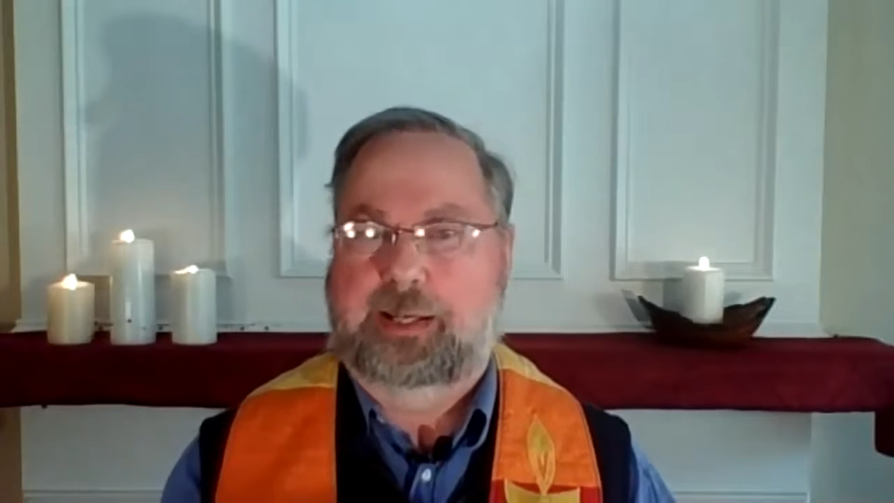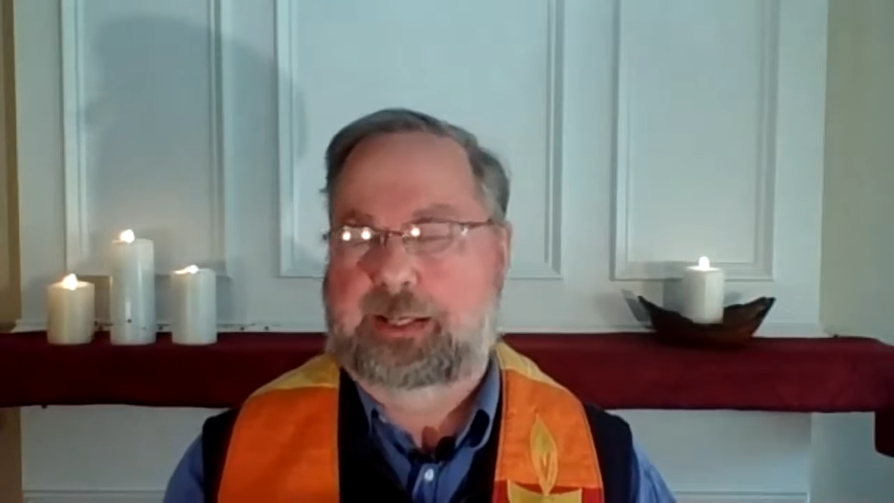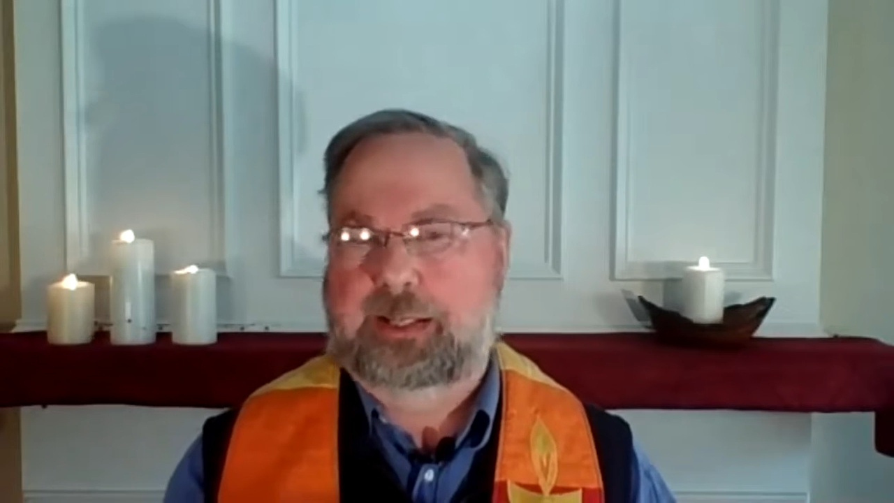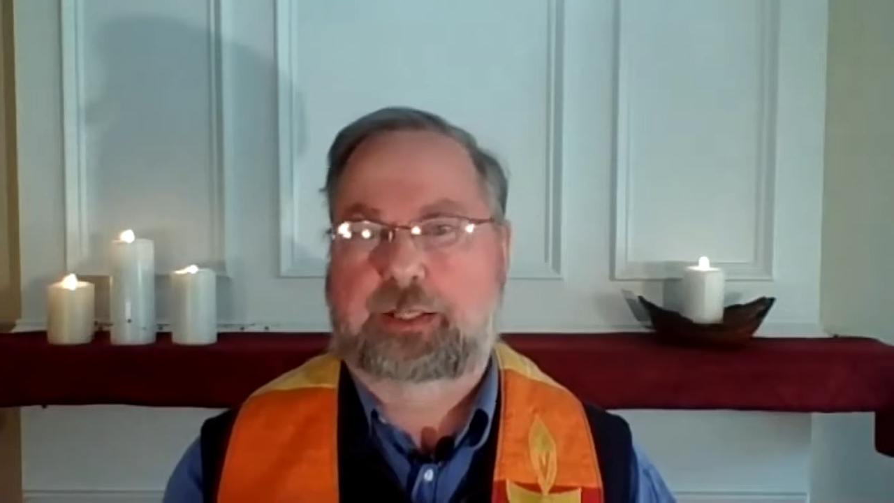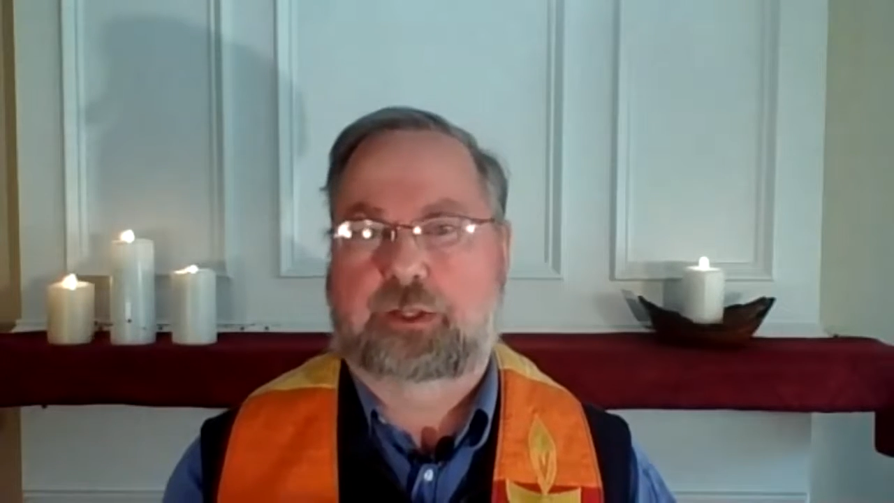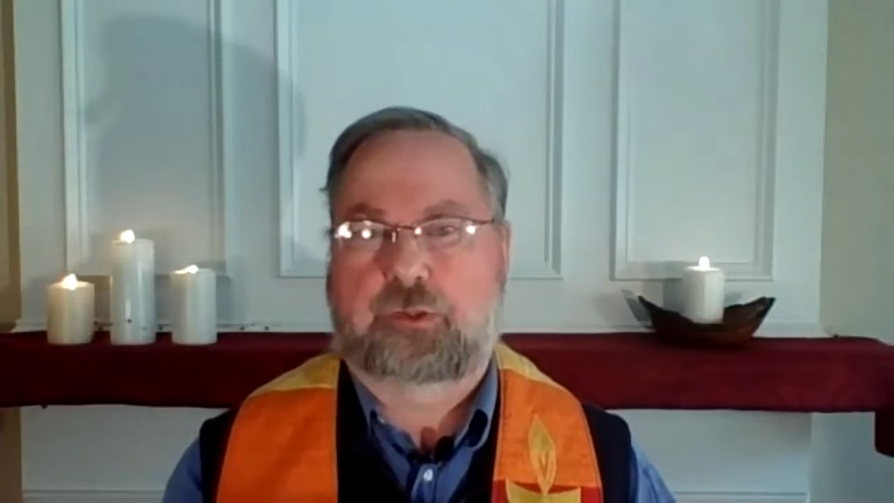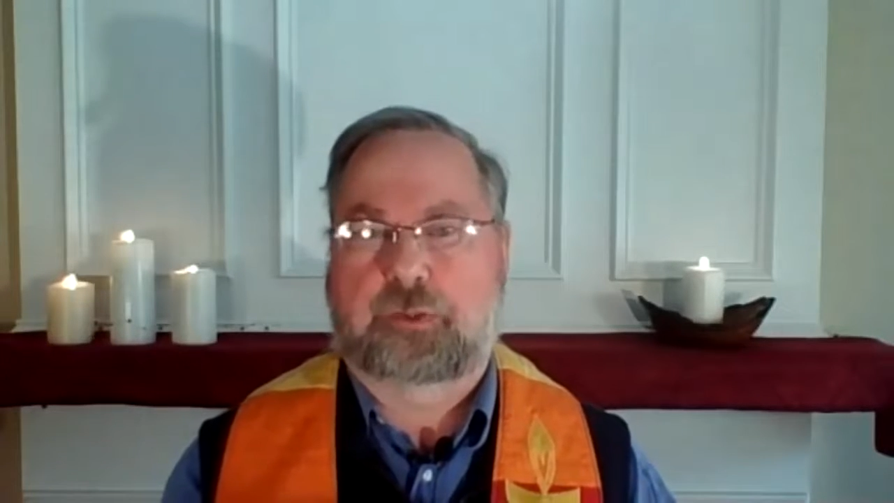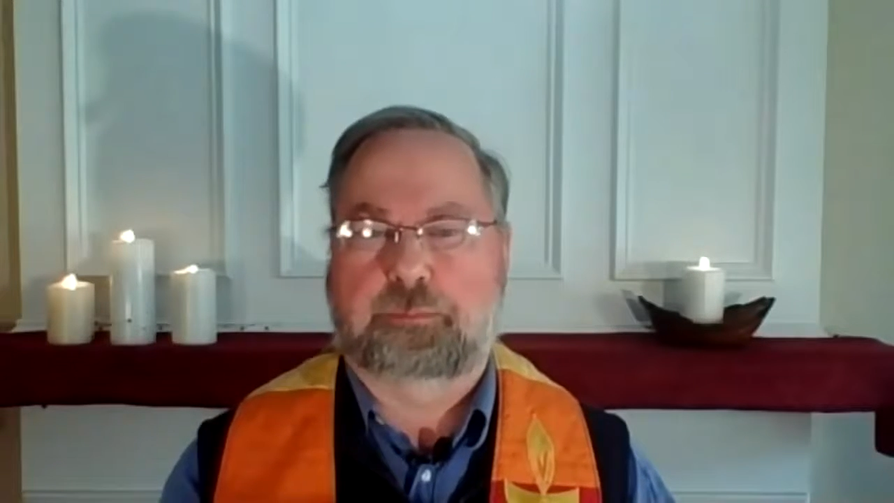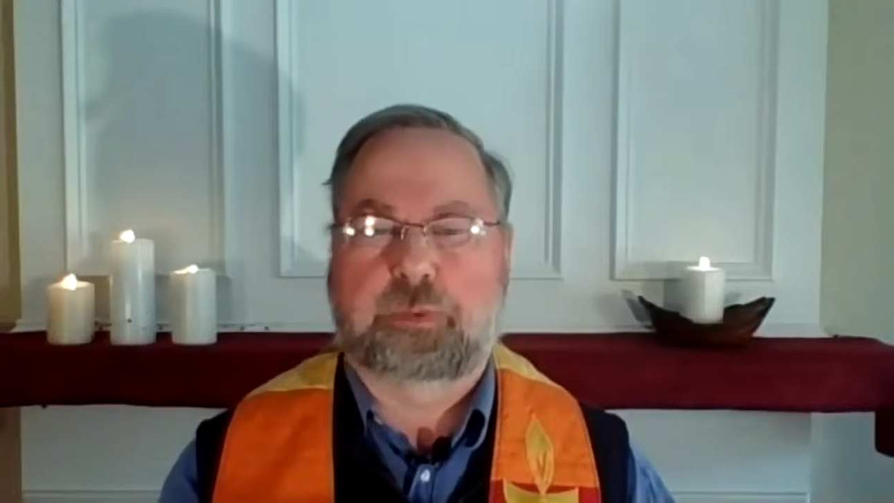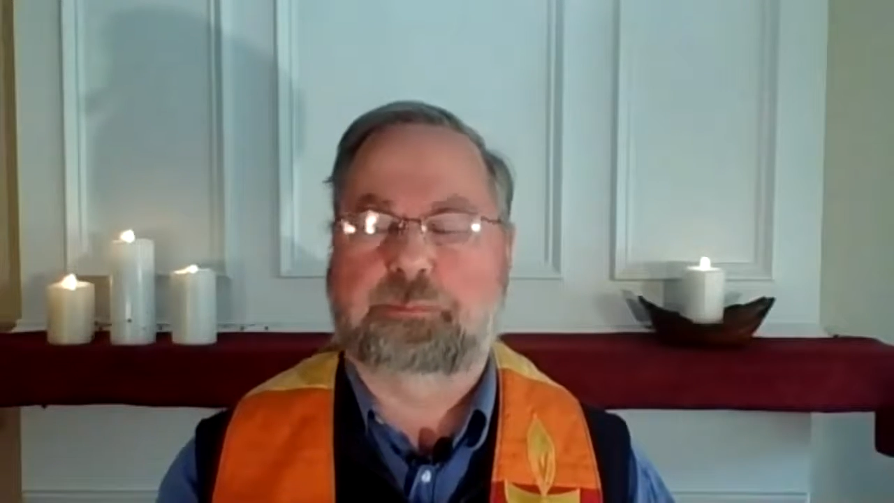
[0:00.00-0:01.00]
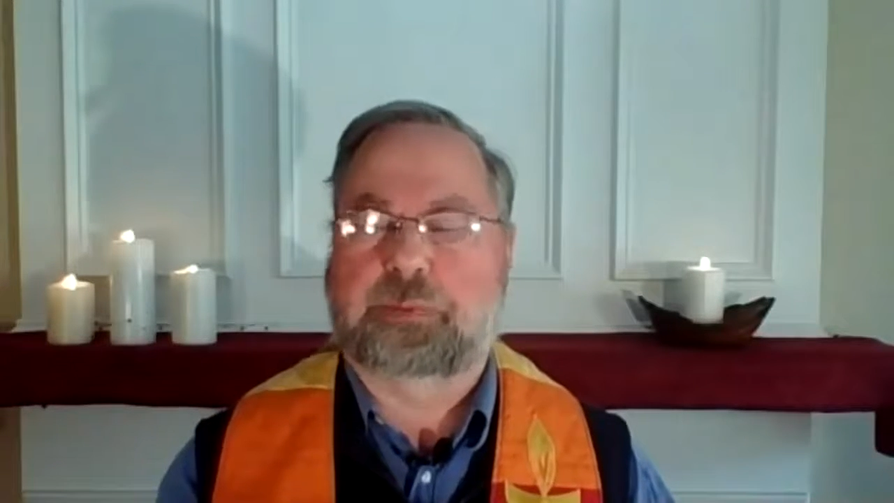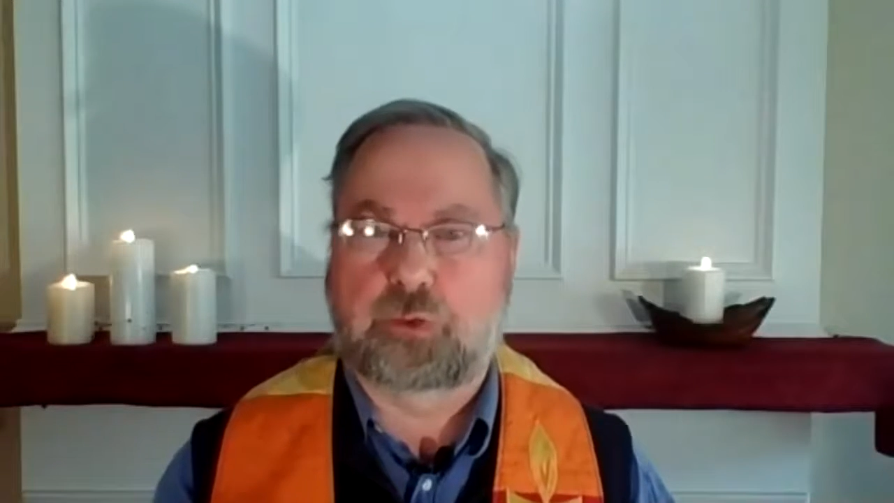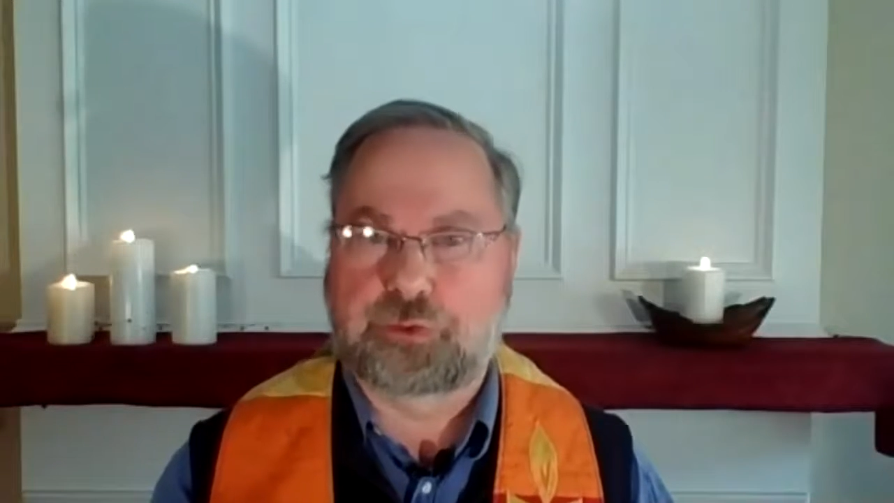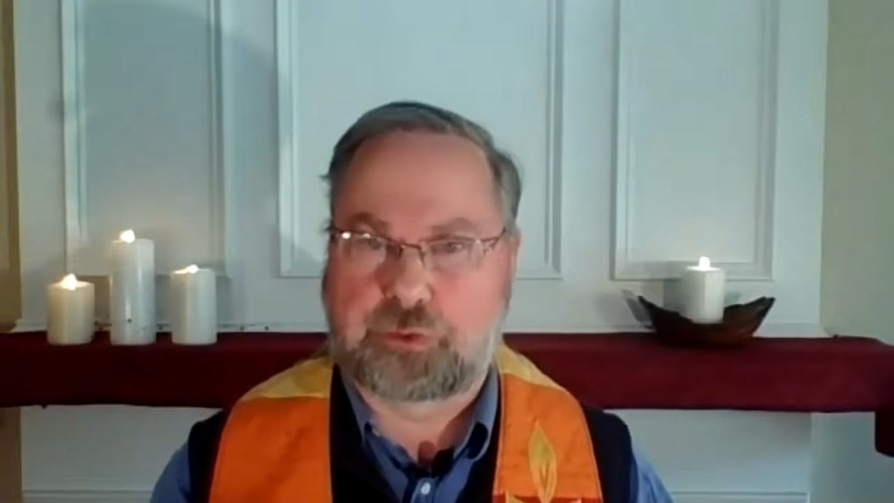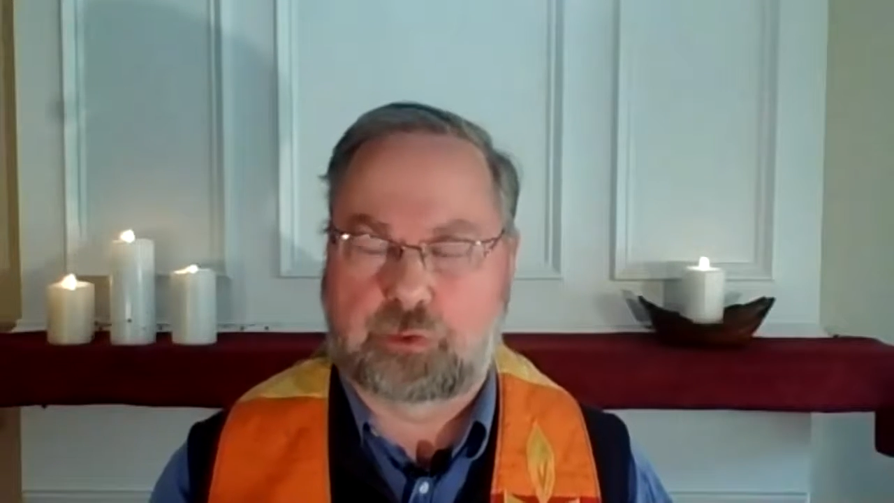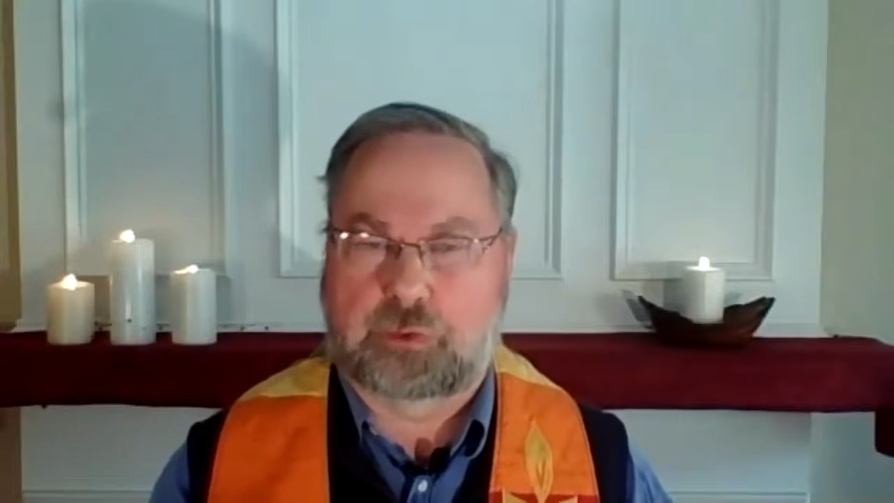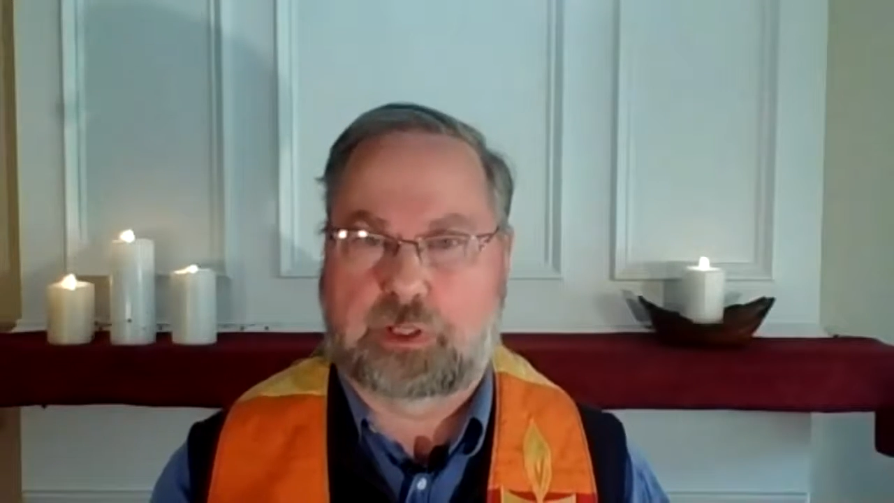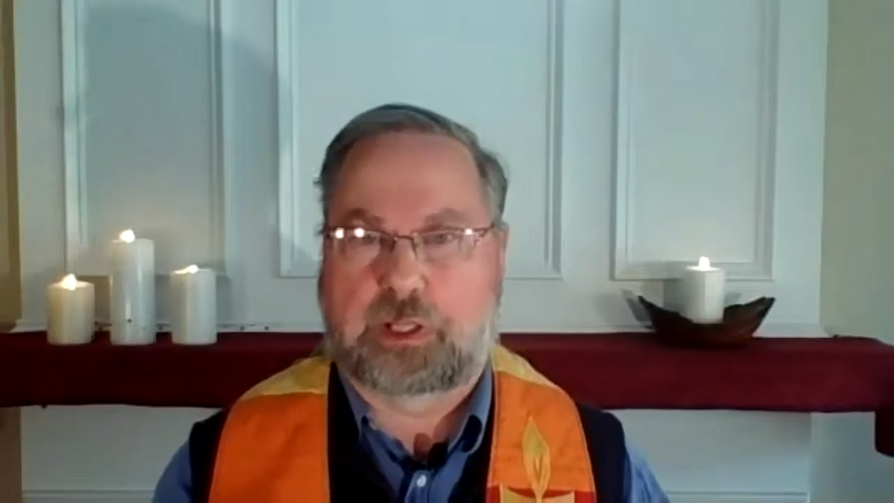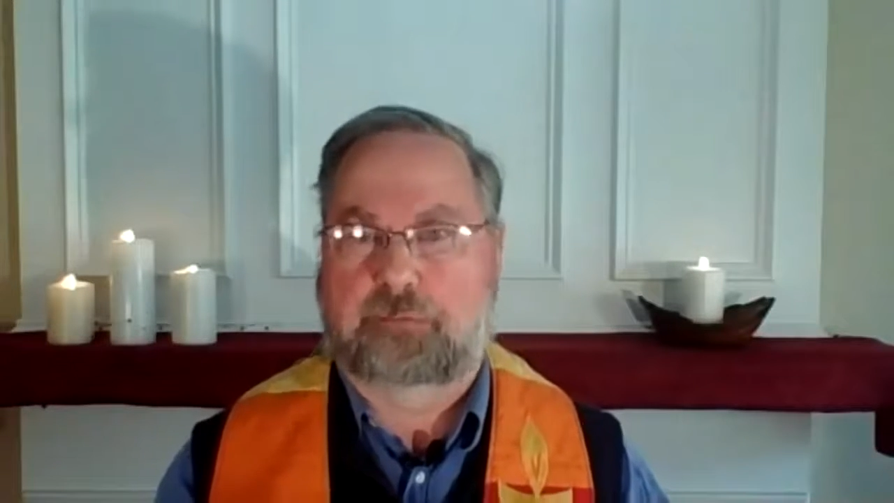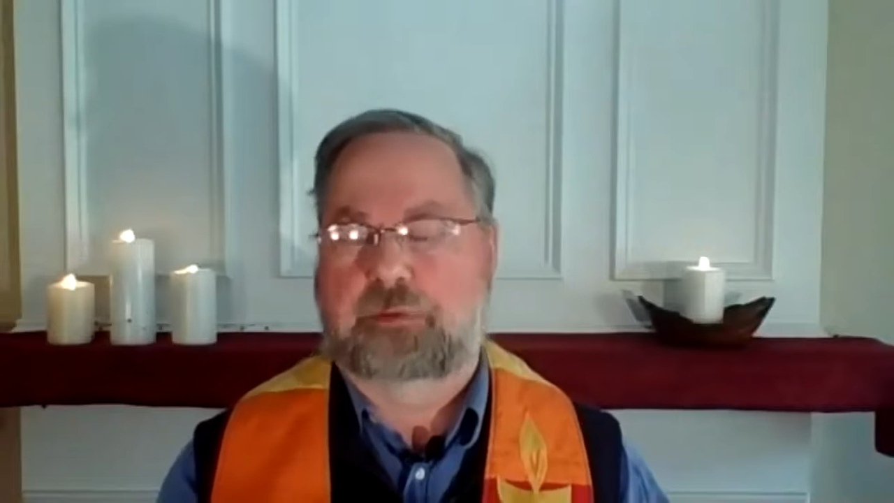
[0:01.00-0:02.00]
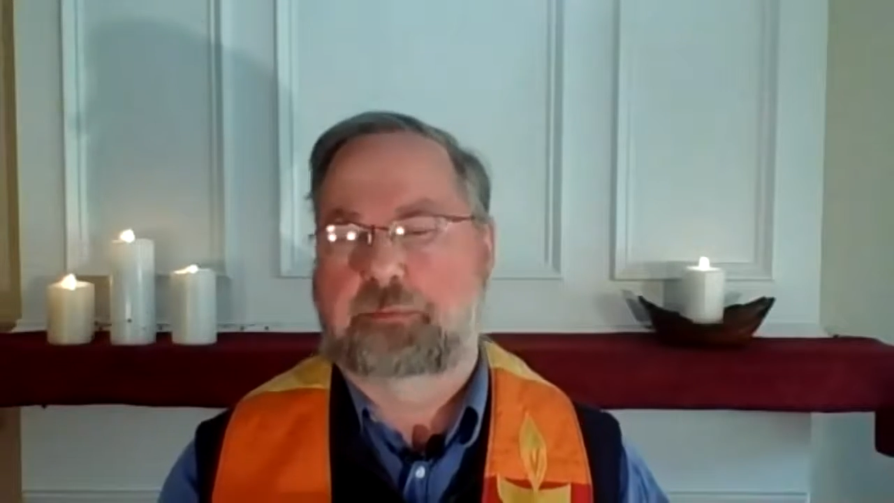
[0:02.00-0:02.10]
And the proposal of the